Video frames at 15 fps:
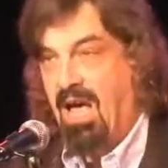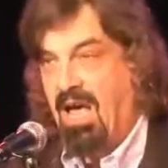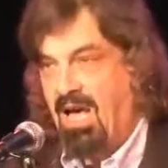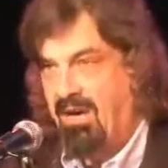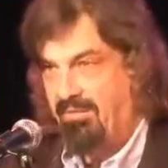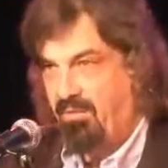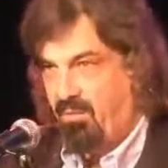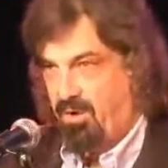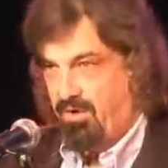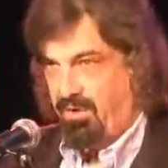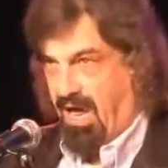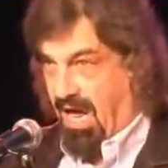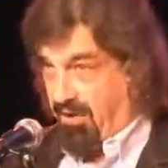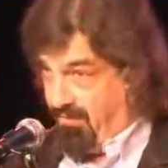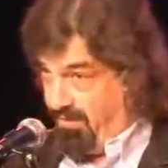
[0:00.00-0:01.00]
However, what
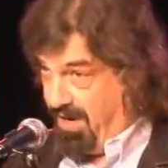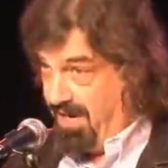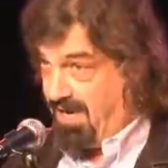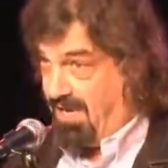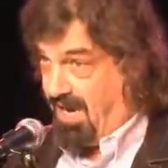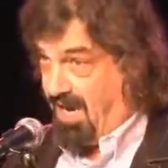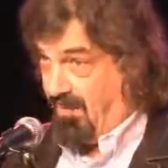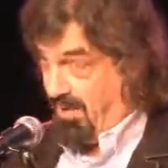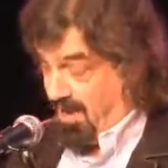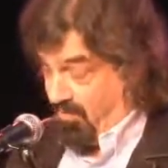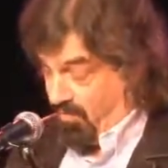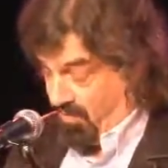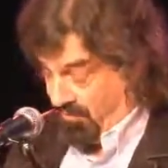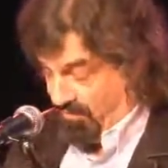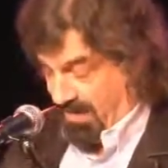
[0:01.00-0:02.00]
I really care about,
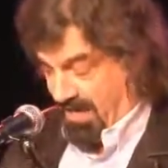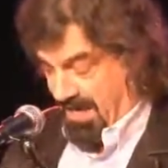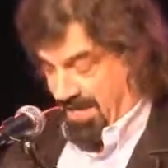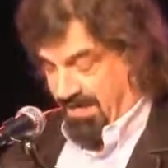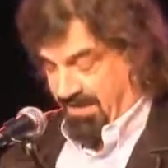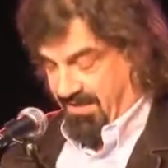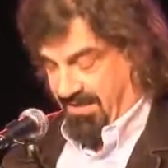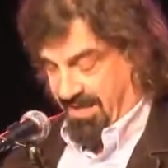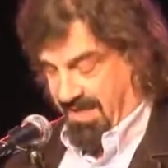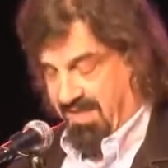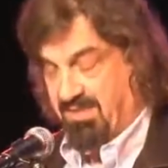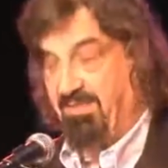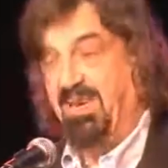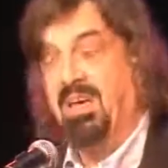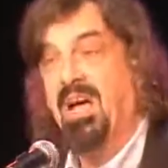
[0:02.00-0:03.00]
what really
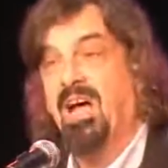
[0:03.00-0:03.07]
concerns me,